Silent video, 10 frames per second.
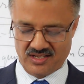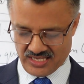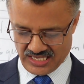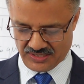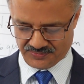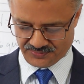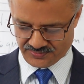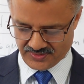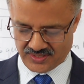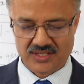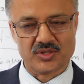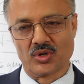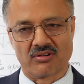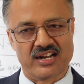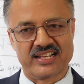If
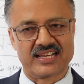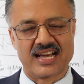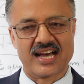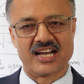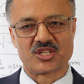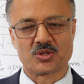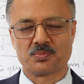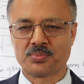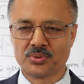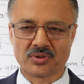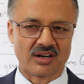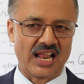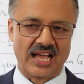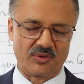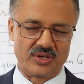your writing has poor
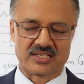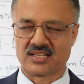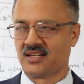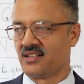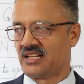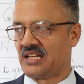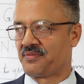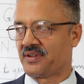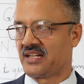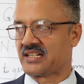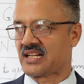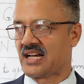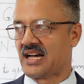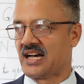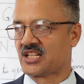language, if it
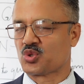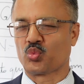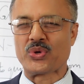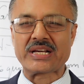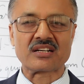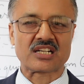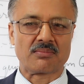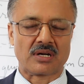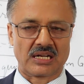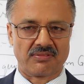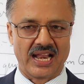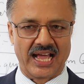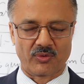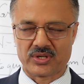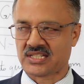has weaker command of
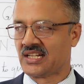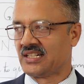language,